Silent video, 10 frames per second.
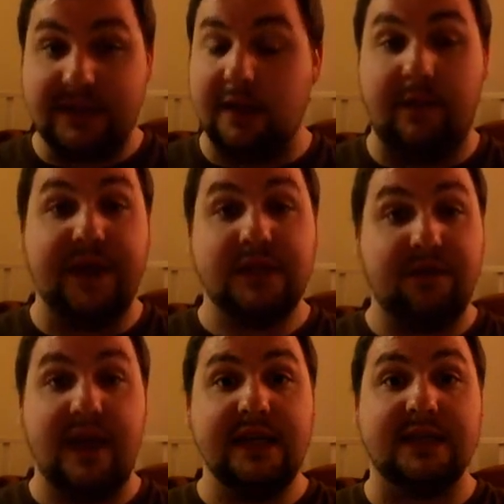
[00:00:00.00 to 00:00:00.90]
let's let's
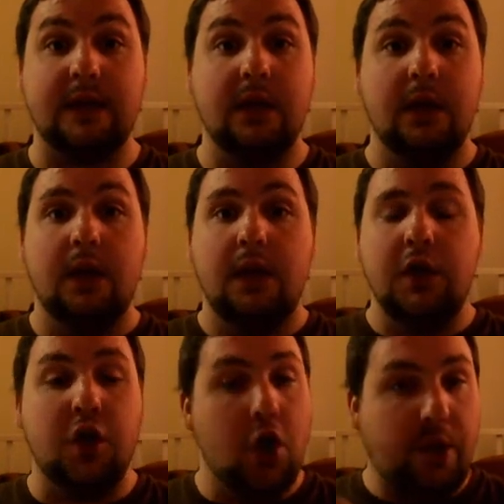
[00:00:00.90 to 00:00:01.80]
face it.
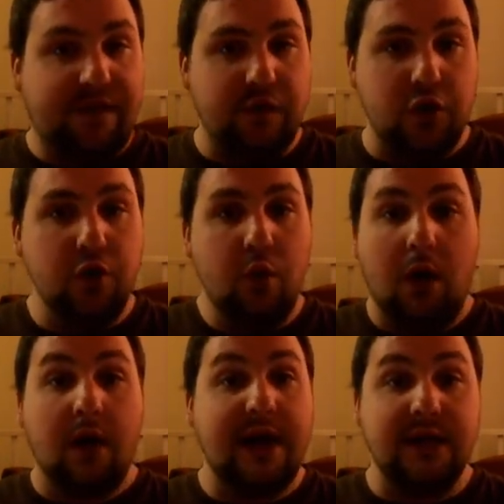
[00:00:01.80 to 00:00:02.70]
You know, if you
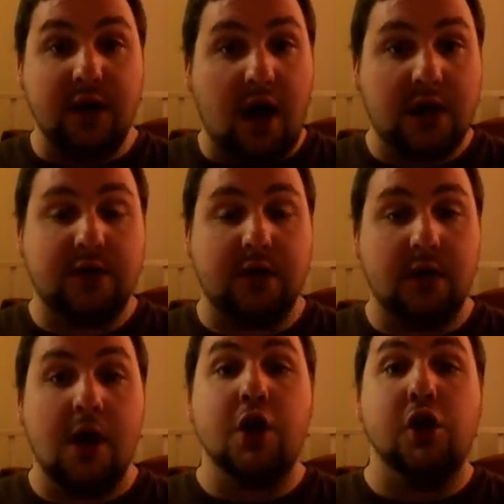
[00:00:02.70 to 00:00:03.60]
are a
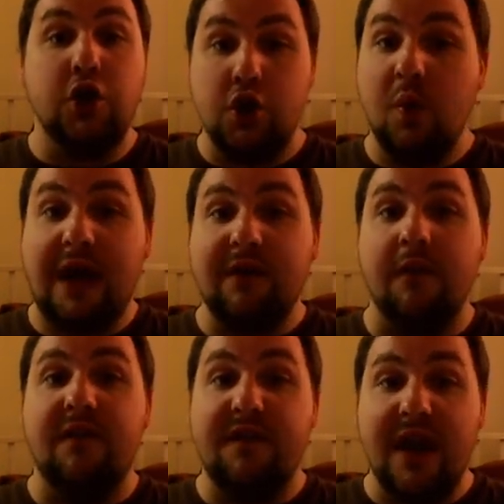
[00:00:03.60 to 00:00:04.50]
doctor, you have
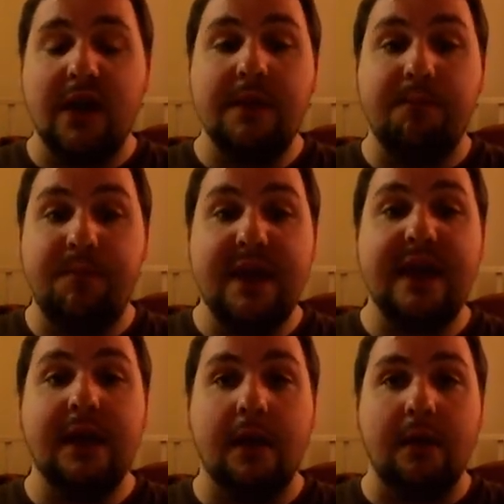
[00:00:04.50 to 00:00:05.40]
a very
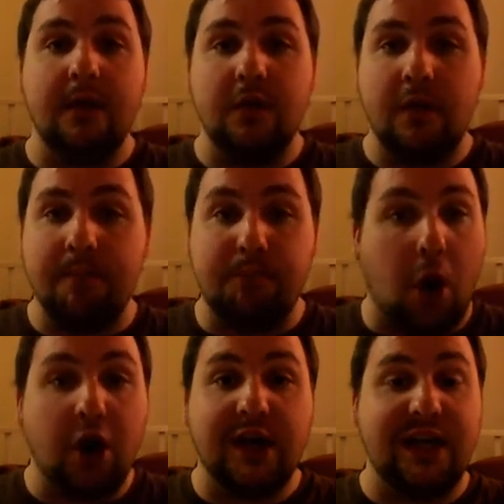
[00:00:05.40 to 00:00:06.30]
big
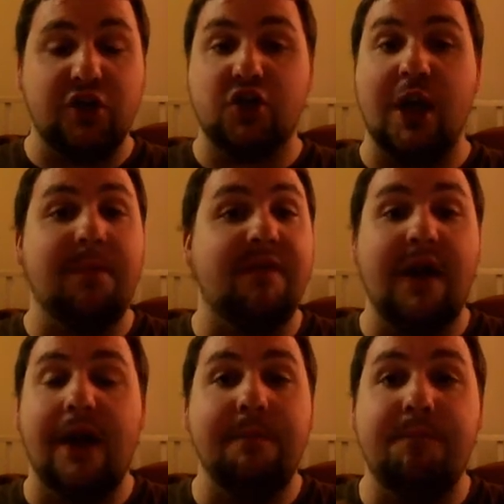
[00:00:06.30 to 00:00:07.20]
bargaining chip, a
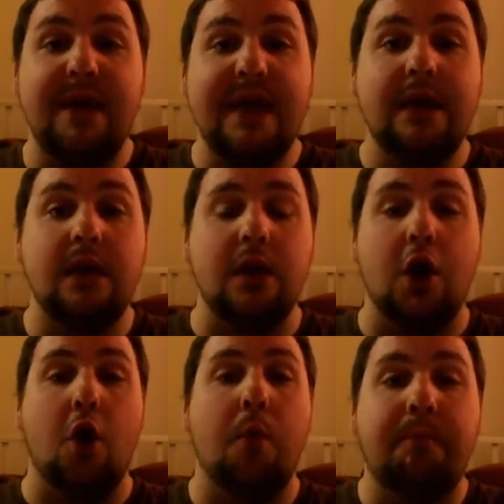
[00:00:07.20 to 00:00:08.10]
very big, you
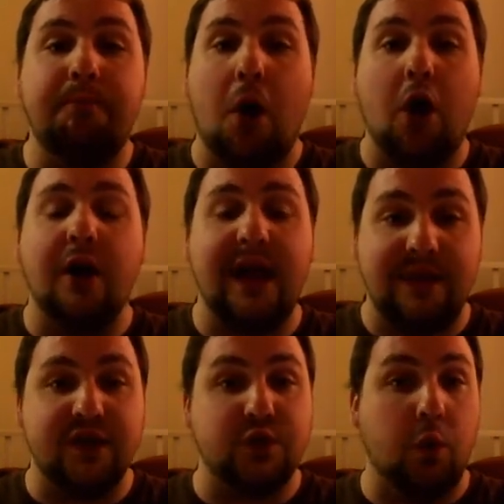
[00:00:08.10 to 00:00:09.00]
know, part
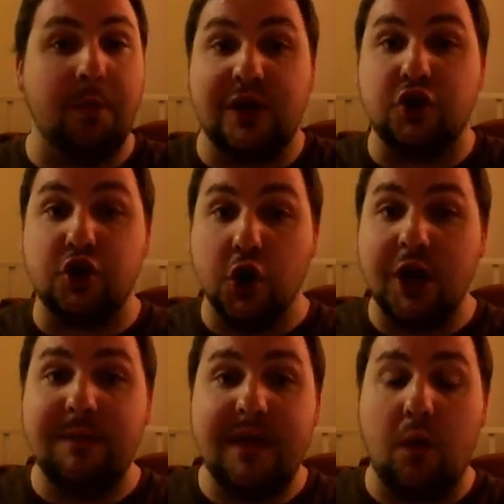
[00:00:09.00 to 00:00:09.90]
in this world because you're
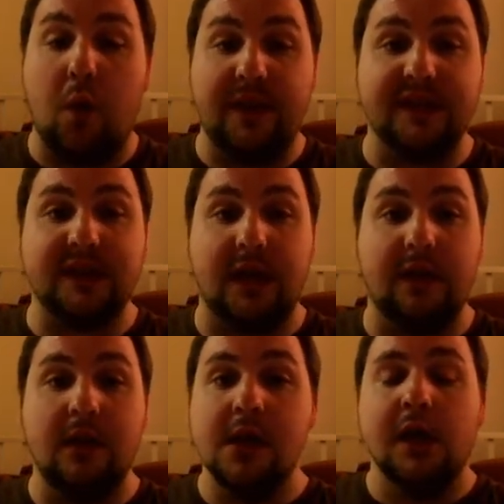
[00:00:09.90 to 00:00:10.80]
going to be the one that's going
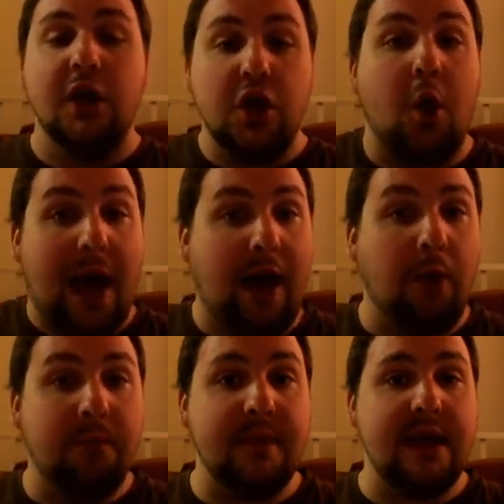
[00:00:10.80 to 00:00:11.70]
to, you know,
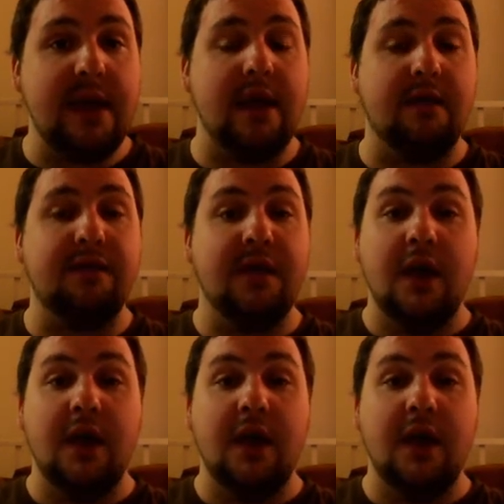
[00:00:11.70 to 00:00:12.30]
help me if